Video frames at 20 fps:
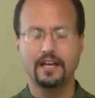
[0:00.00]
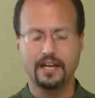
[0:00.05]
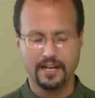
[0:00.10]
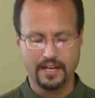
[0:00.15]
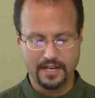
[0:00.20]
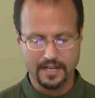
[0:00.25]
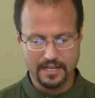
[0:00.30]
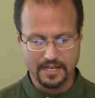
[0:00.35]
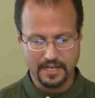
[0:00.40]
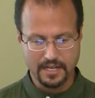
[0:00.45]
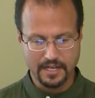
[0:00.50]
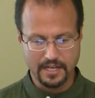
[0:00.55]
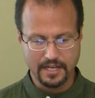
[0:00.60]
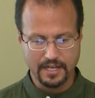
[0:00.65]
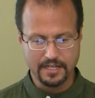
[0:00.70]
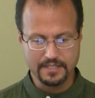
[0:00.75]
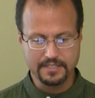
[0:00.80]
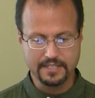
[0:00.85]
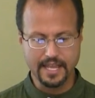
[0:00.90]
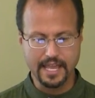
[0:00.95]

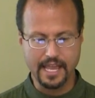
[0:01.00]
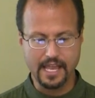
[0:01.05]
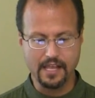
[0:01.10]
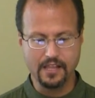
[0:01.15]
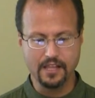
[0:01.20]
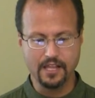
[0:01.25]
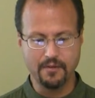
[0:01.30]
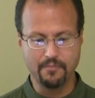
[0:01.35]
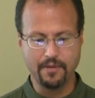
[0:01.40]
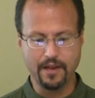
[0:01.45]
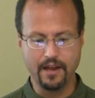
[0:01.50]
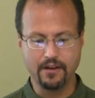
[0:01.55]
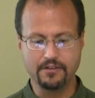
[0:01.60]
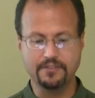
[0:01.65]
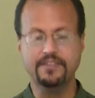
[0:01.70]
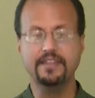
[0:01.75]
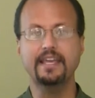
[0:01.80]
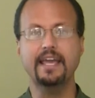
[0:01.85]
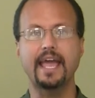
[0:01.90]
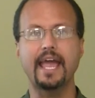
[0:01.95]
a tale
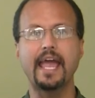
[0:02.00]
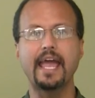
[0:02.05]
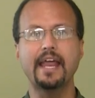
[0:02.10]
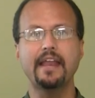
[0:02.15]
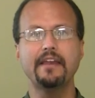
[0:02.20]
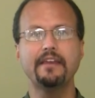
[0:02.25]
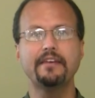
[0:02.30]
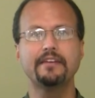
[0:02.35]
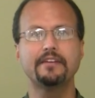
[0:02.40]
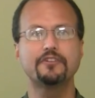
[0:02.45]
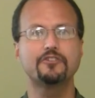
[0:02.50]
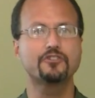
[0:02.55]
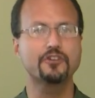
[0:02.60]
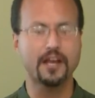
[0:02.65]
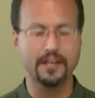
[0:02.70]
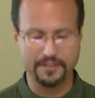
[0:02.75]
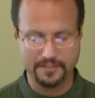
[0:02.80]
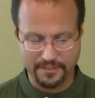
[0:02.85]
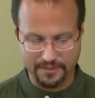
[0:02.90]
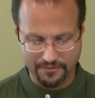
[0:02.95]
about the end
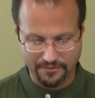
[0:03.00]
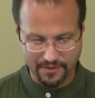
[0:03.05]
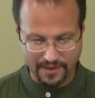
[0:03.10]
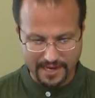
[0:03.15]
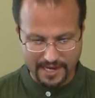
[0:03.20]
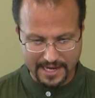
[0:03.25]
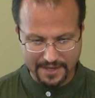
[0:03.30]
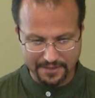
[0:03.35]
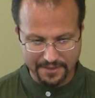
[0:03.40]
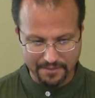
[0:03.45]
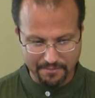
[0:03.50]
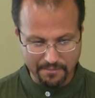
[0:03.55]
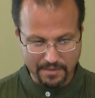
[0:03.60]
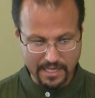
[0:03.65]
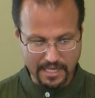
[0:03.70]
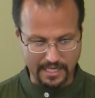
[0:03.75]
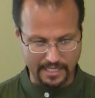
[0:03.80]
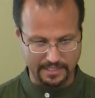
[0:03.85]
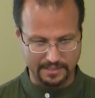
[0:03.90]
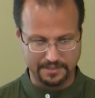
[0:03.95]
justifying the
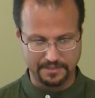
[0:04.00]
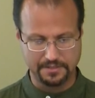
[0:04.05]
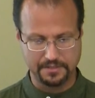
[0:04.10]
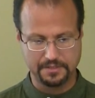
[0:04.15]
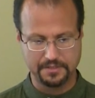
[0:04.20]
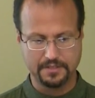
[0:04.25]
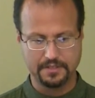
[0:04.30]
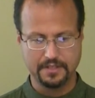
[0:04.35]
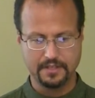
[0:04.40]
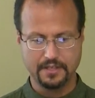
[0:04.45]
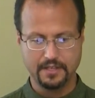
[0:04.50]
means.